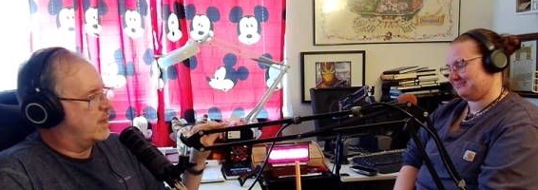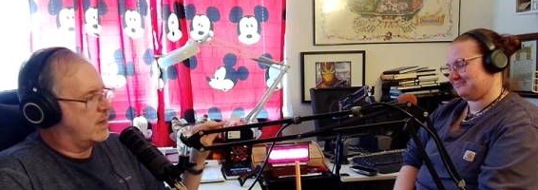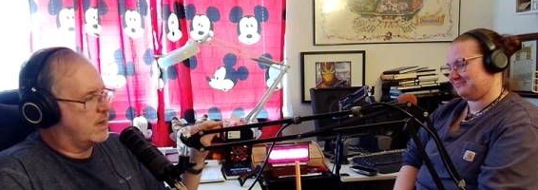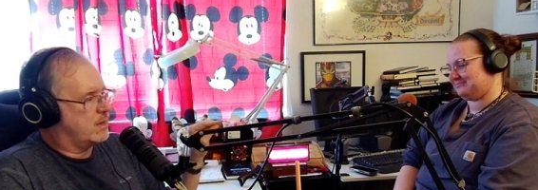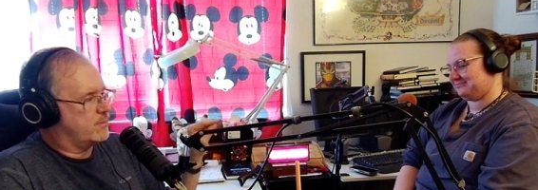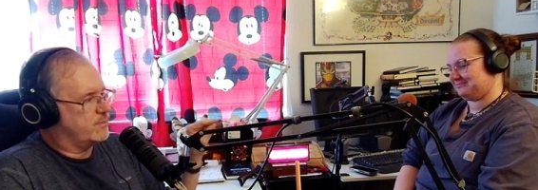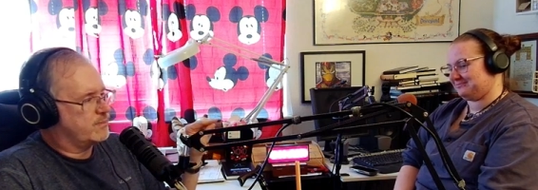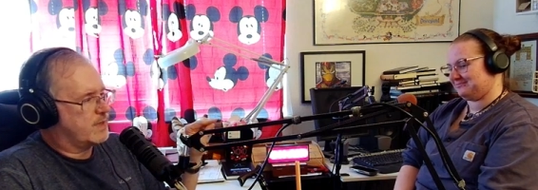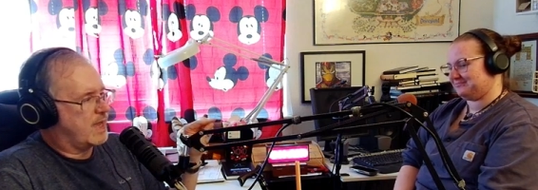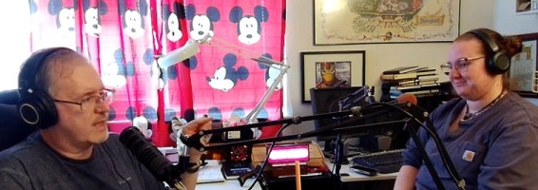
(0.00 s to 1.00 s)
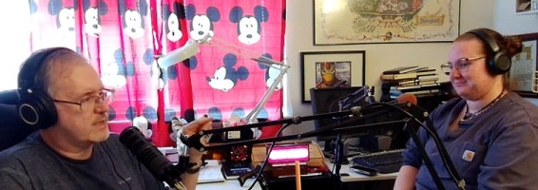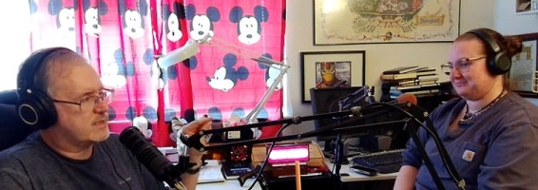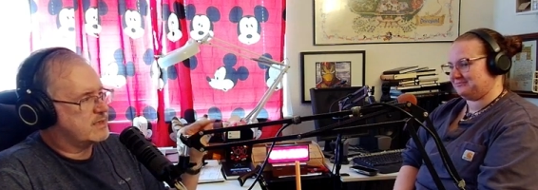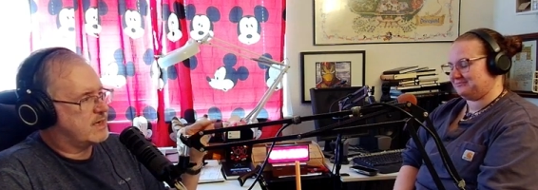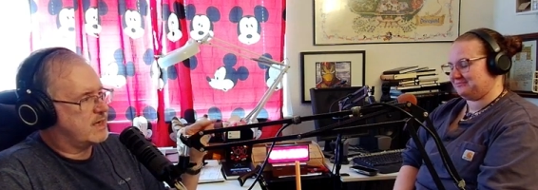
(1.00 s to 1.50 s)
Speaker 1: um,
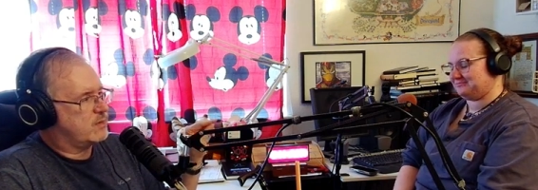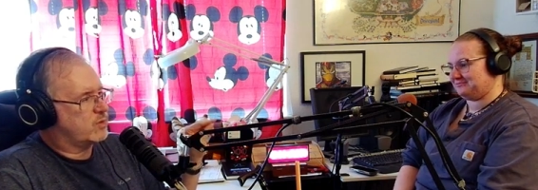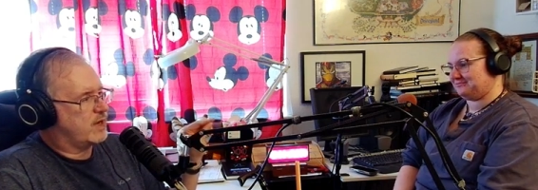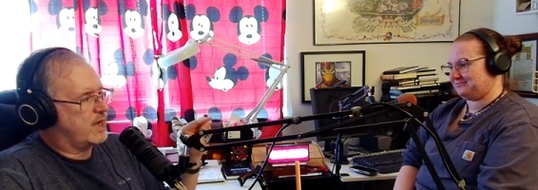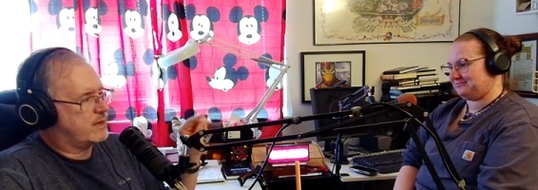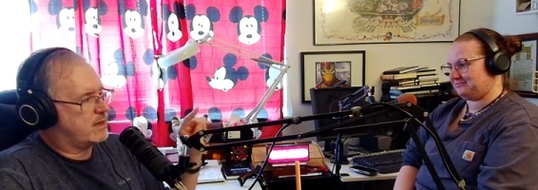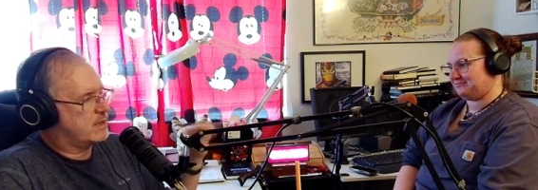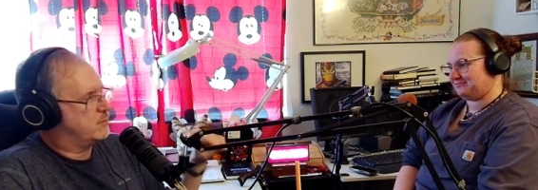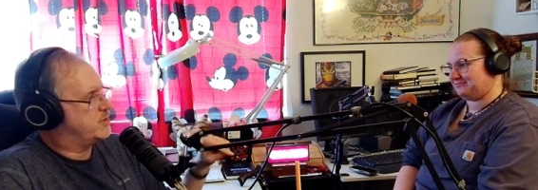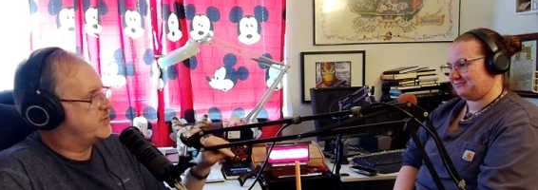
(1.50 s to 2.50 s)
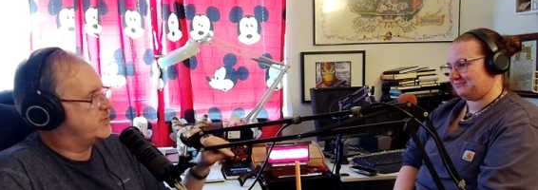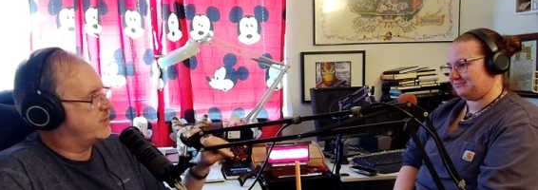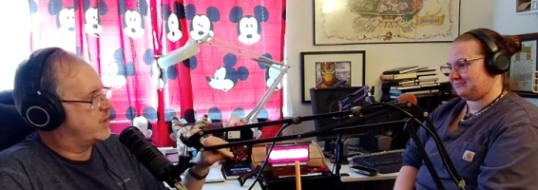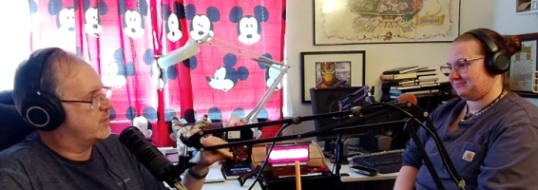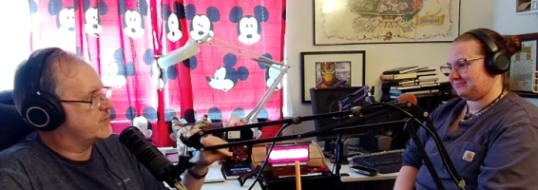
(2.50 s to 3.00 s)
alice and i were at hollywood
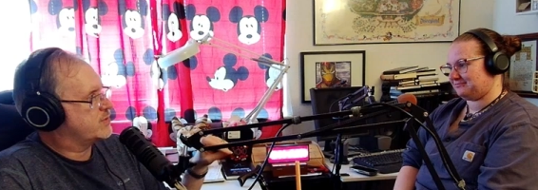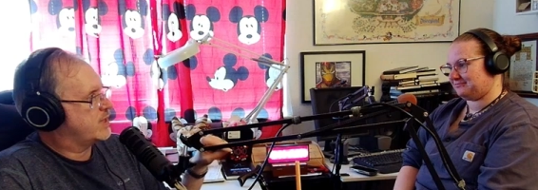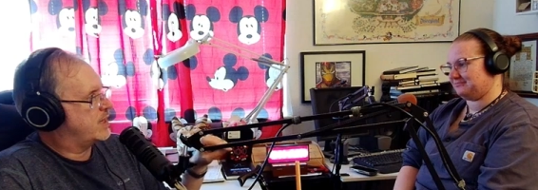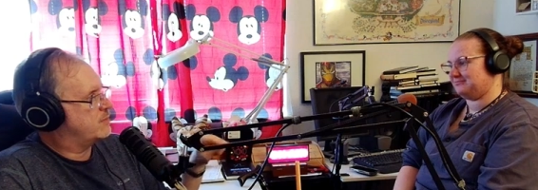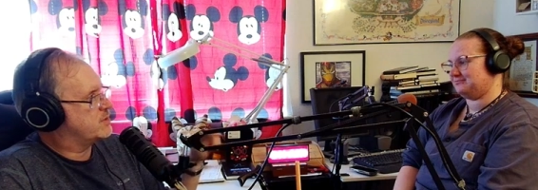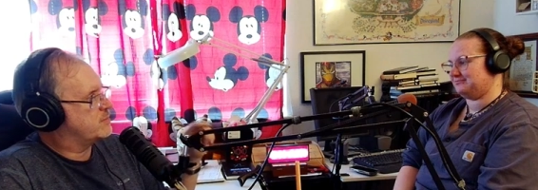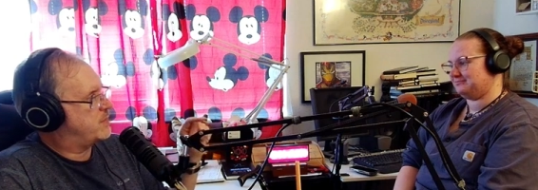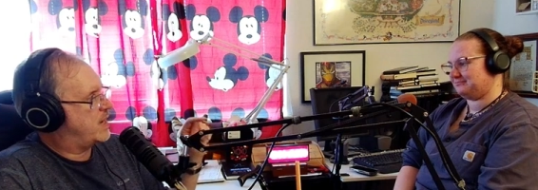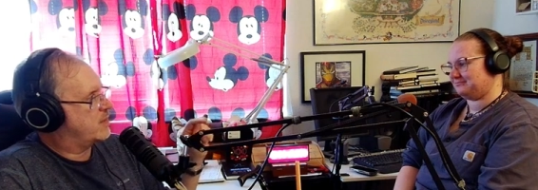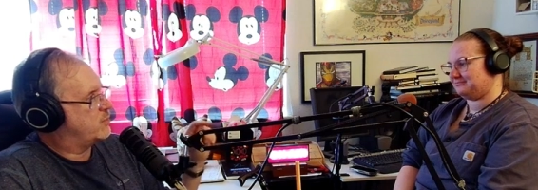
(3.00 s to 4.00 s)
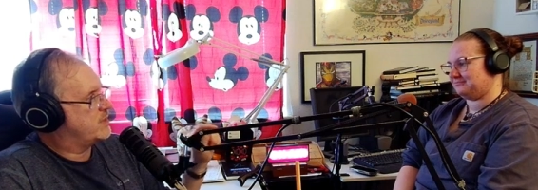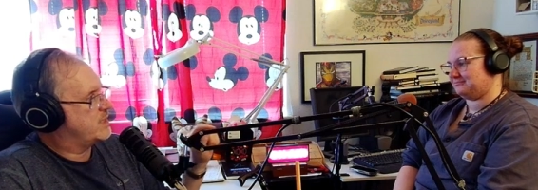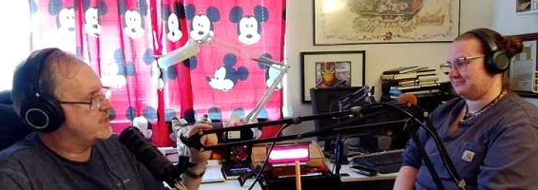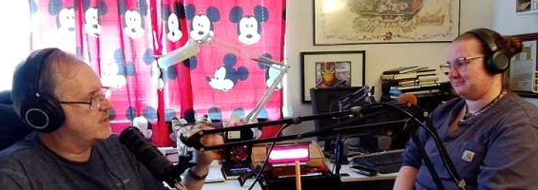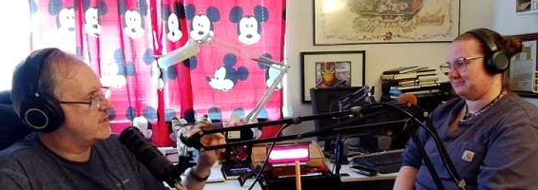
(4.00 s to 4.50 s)
studios and it was mm-hmm. back when they
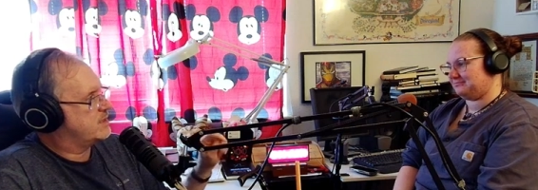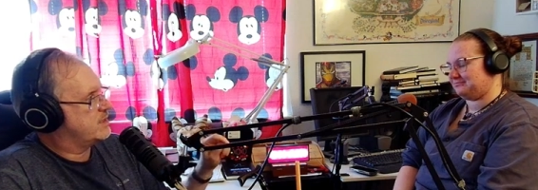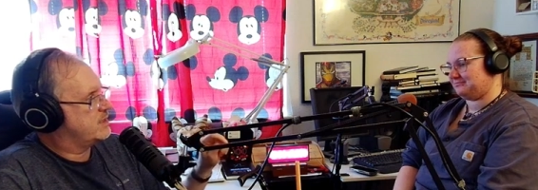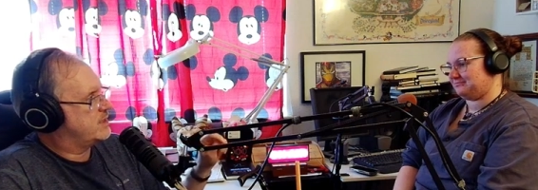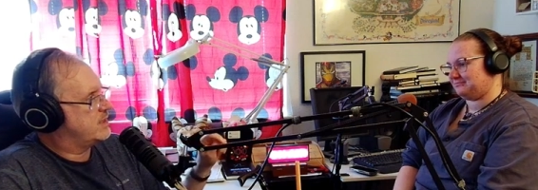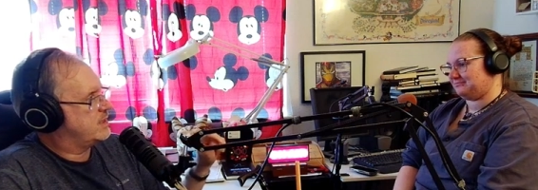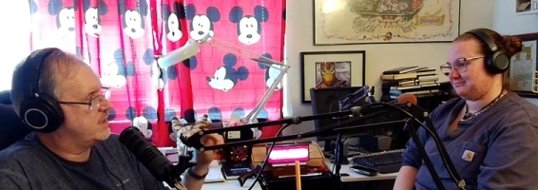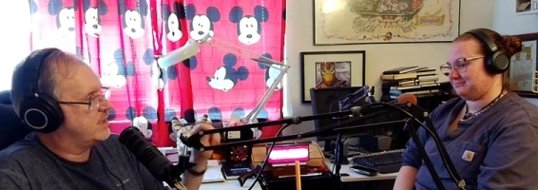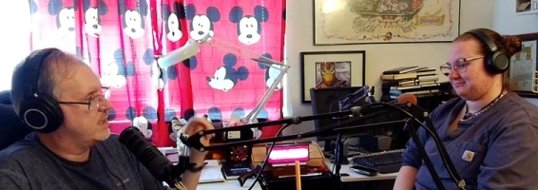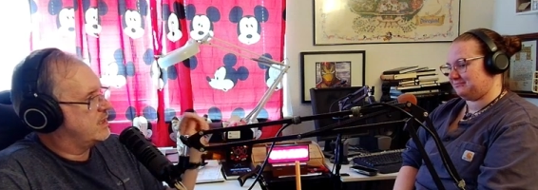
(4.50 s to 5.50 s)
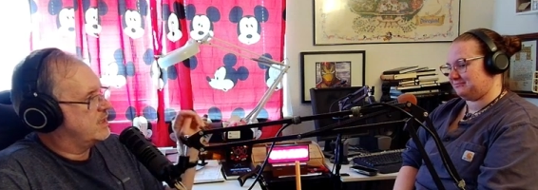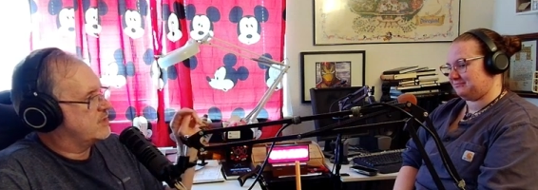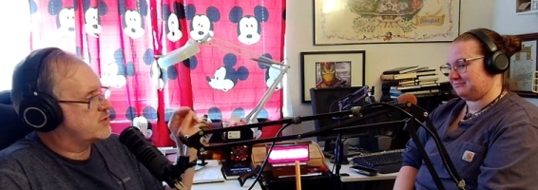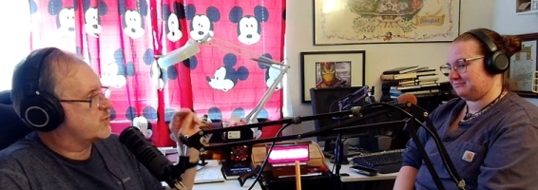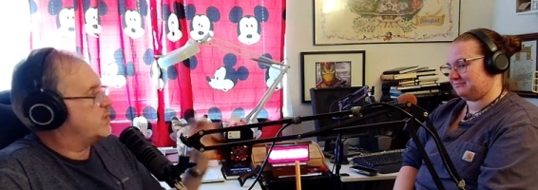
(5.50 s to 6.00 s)
still did the
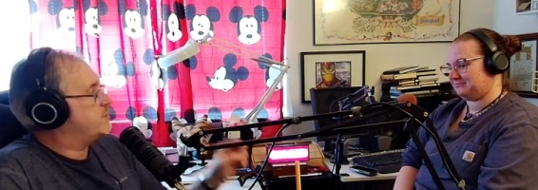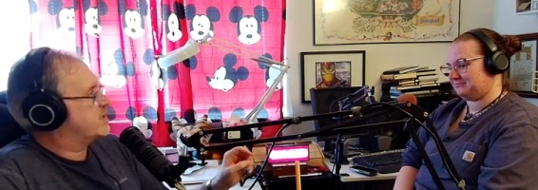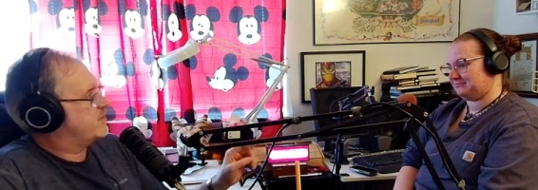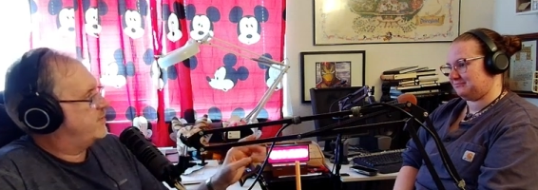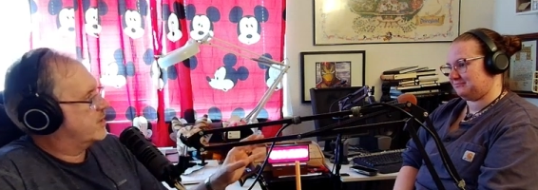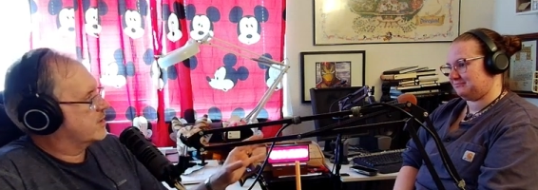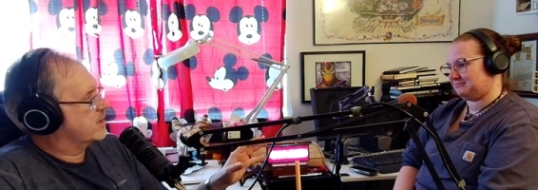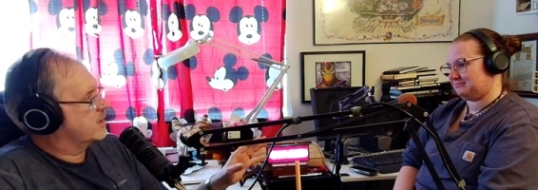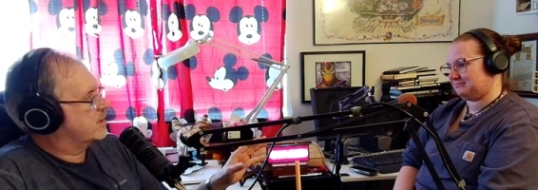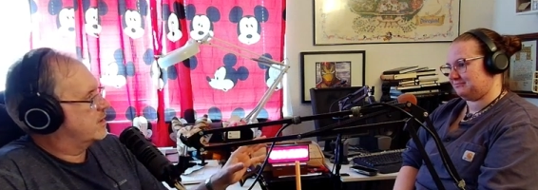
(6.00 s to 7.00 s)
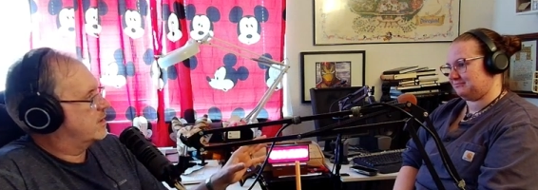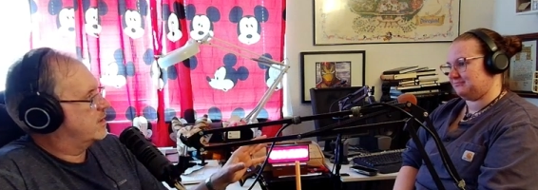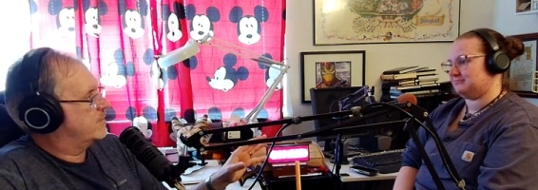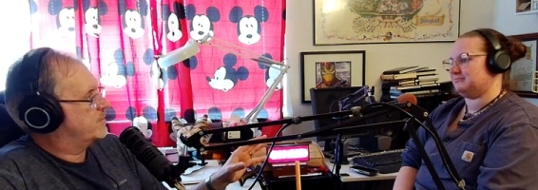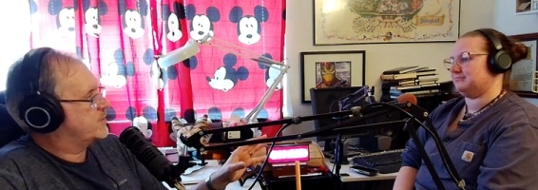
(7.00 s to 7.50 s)
streetmosphere
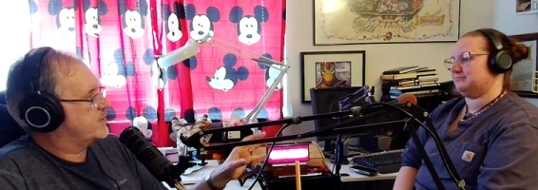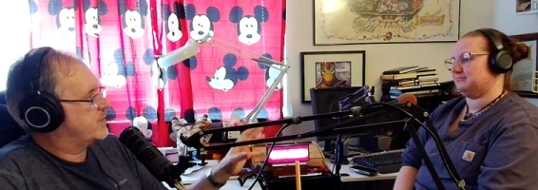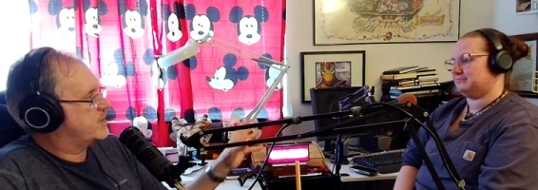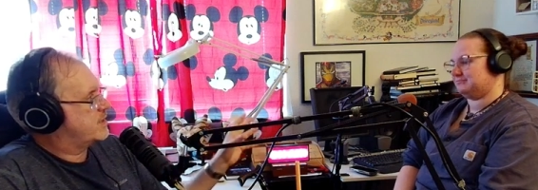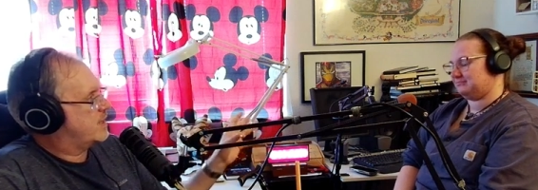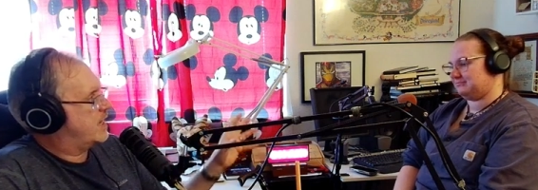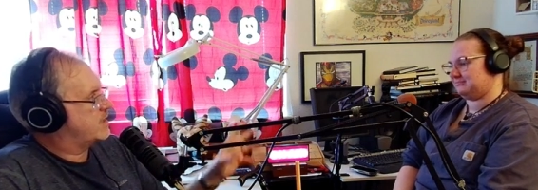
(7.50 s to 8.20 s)
so they still had a